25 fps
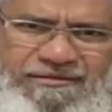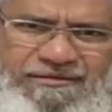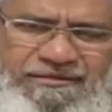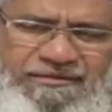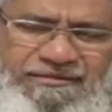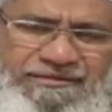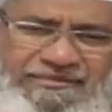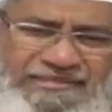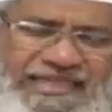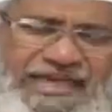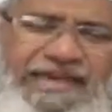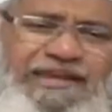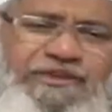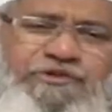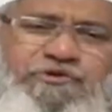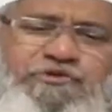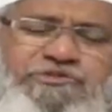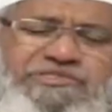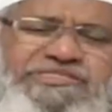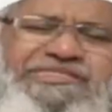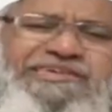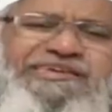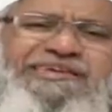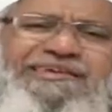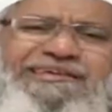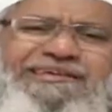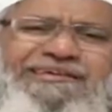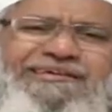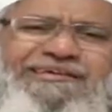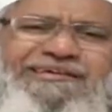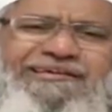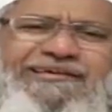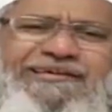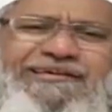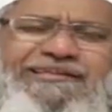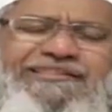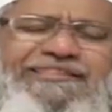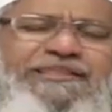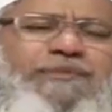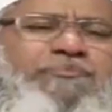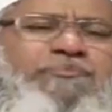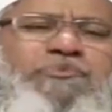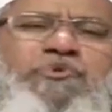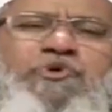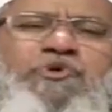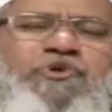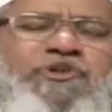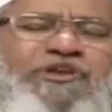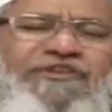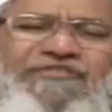Then you see the
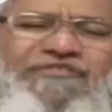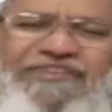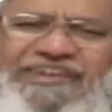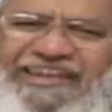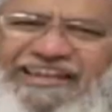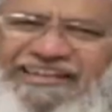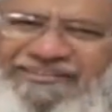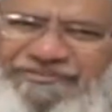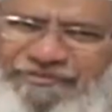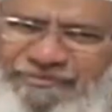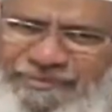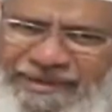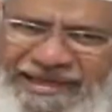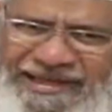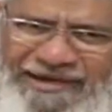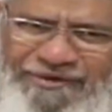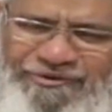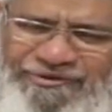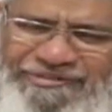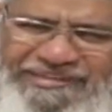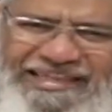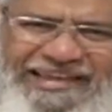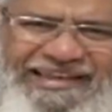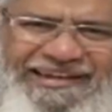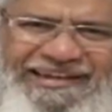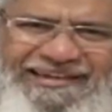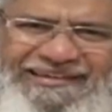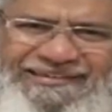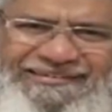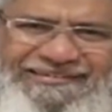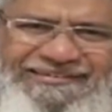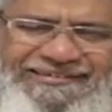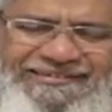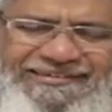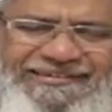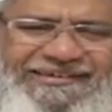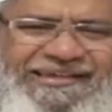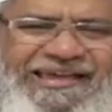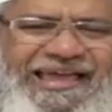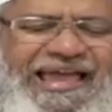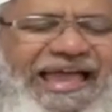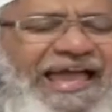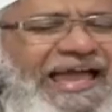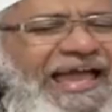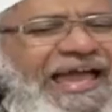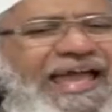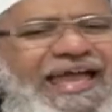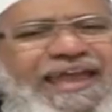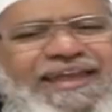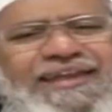beauty of Allah subhanahu wa ta'ala.
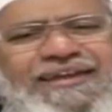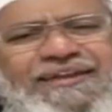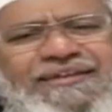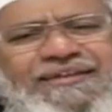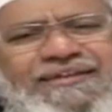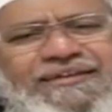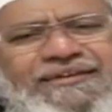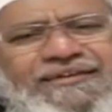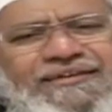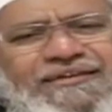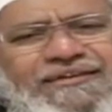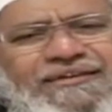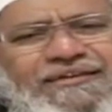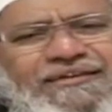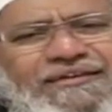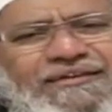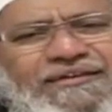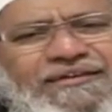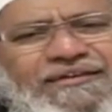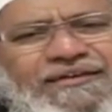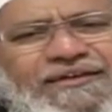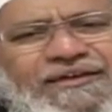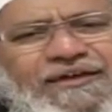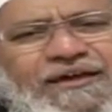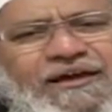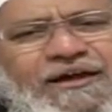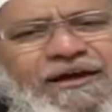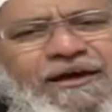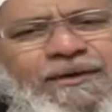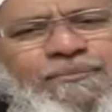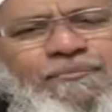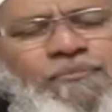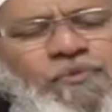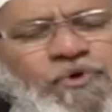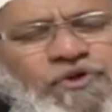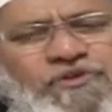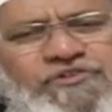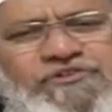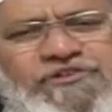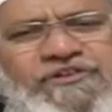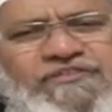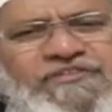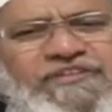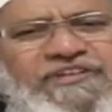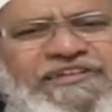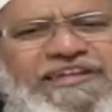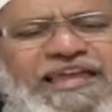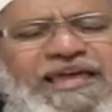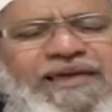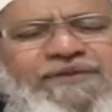And most of
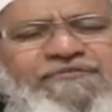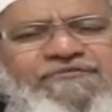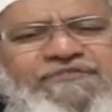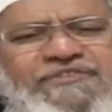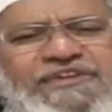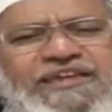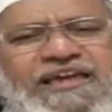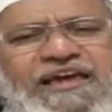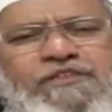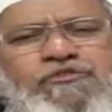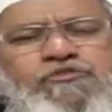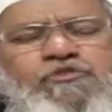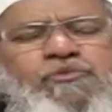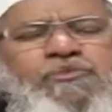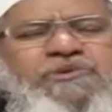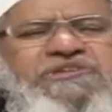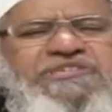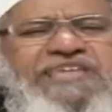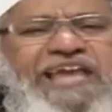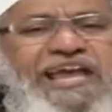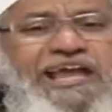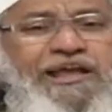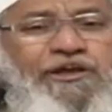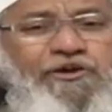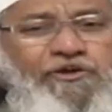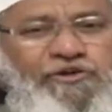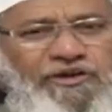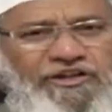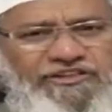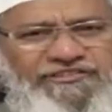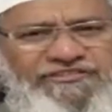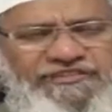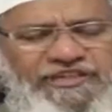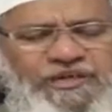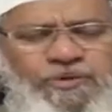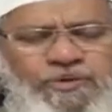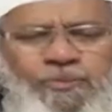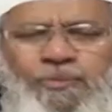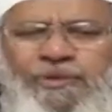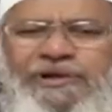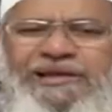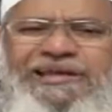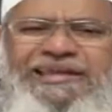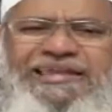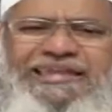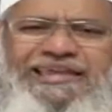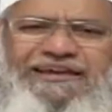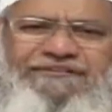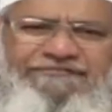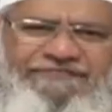the time we are so much engrossed in
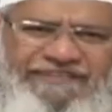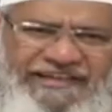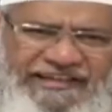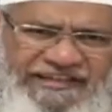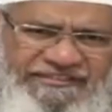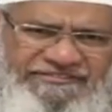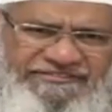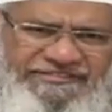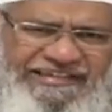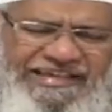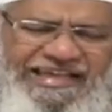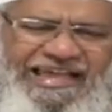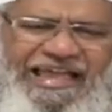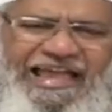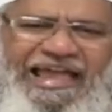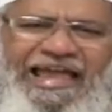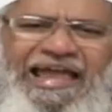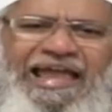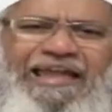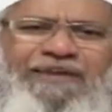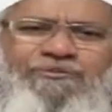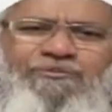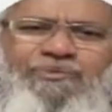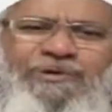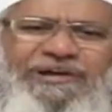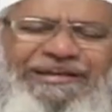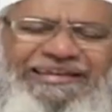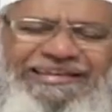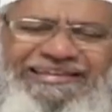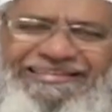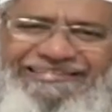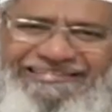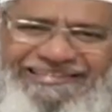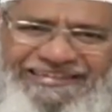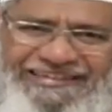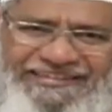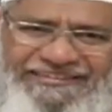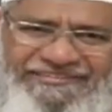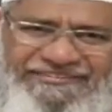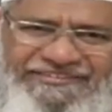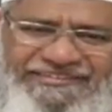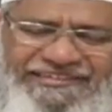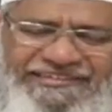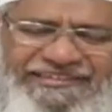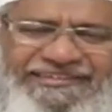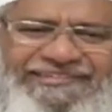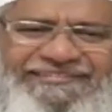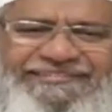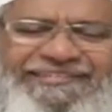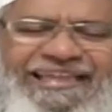worldly affairs and worldly things
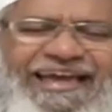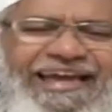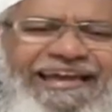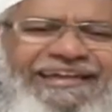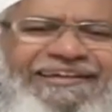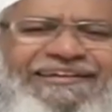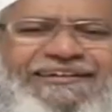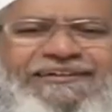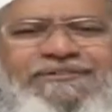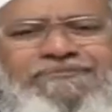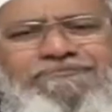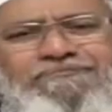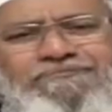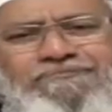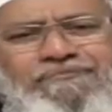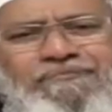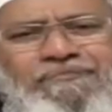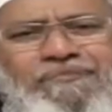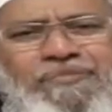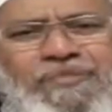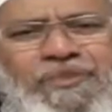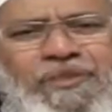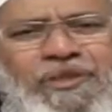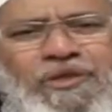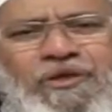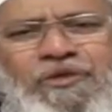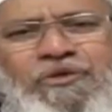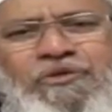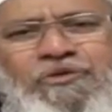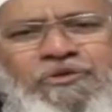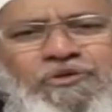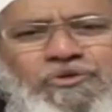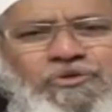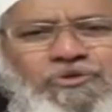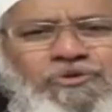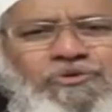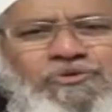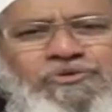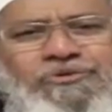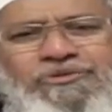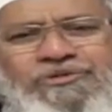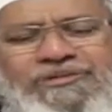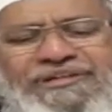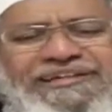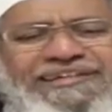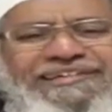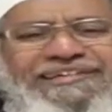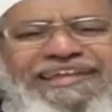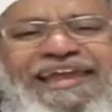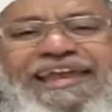that
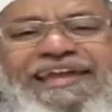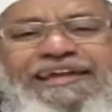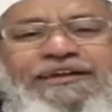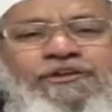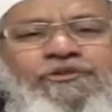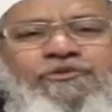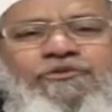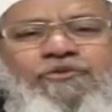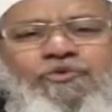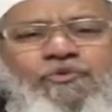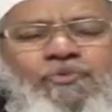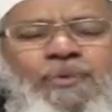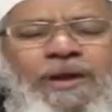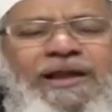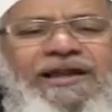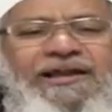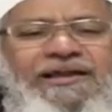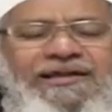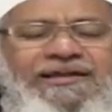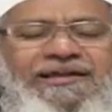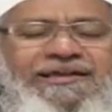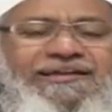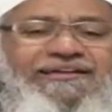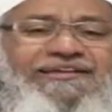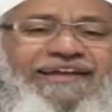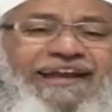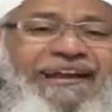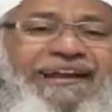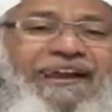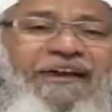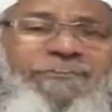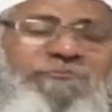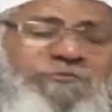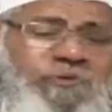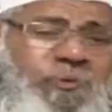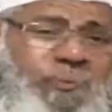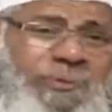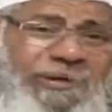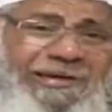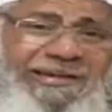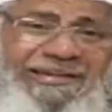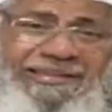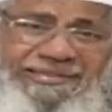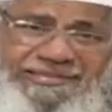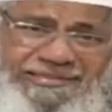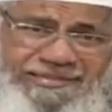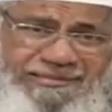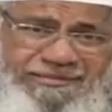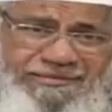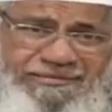you tend to run after worldly
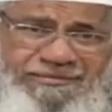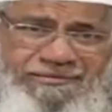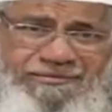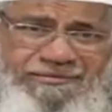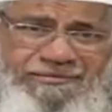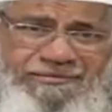things.